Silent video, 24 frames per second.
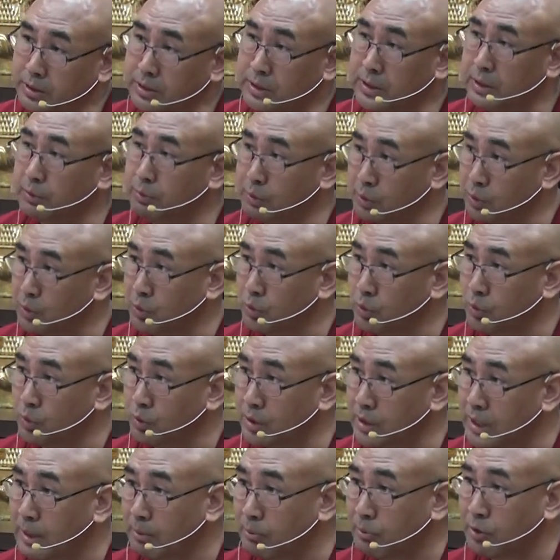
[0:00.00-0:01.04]
giving
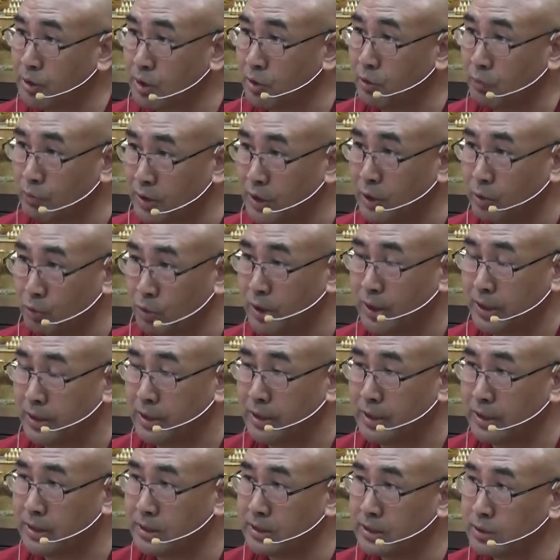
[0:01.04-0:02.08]
you, calm down very
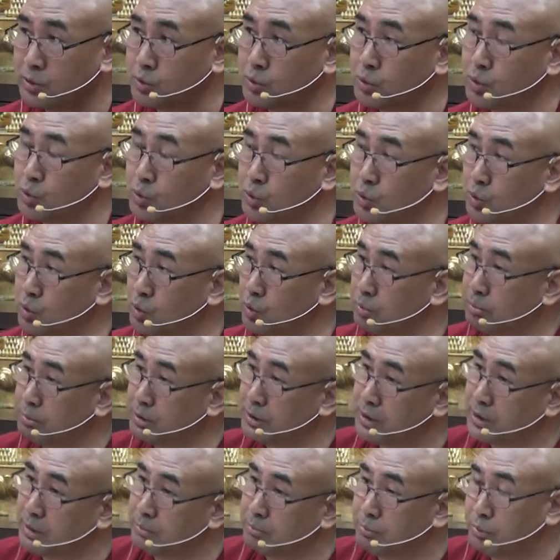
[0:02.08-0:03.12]
quickly. So do you know
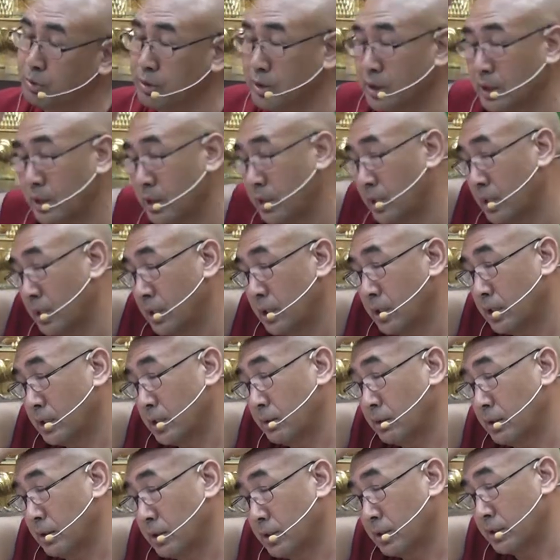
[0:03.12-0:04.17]
Mitra Buddha,
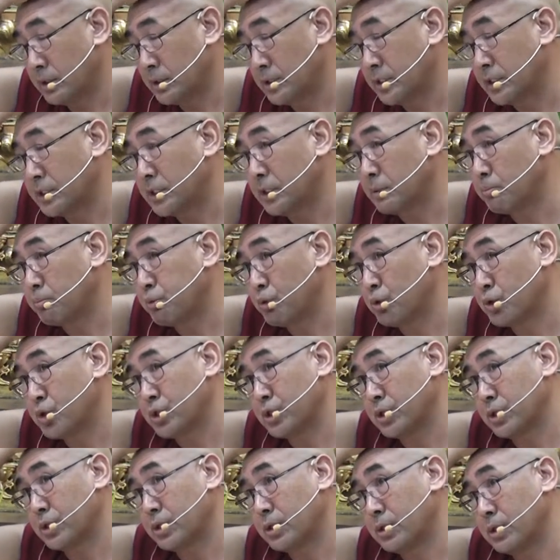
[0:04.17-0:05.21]
the sitting
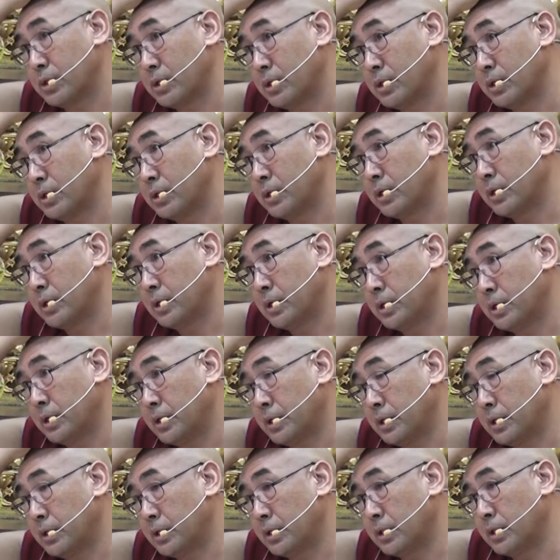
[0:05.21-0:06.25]
posture?
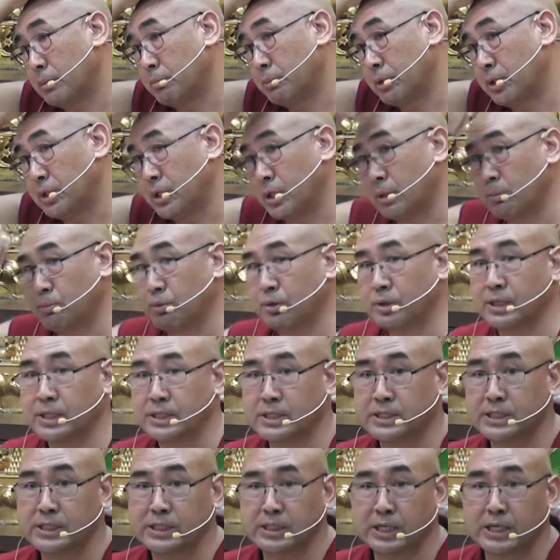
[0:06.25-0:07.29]
The Mitra
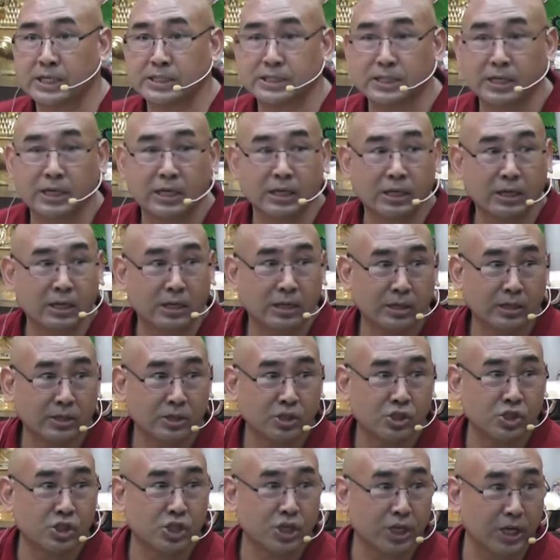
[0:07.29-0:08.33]
Buddha sit as a
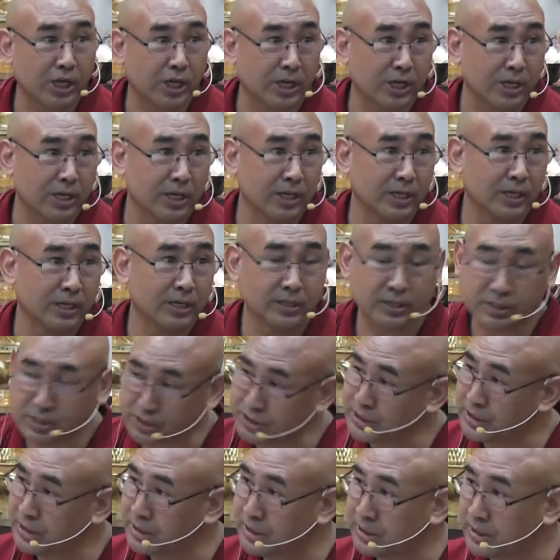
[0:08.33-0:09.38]
chair.
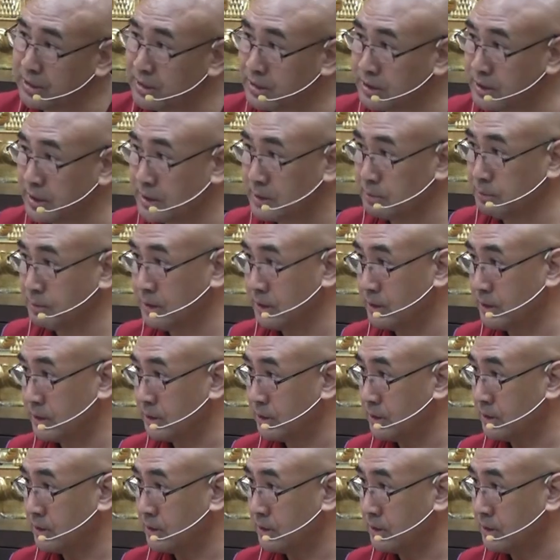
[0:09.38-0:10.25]
That mean,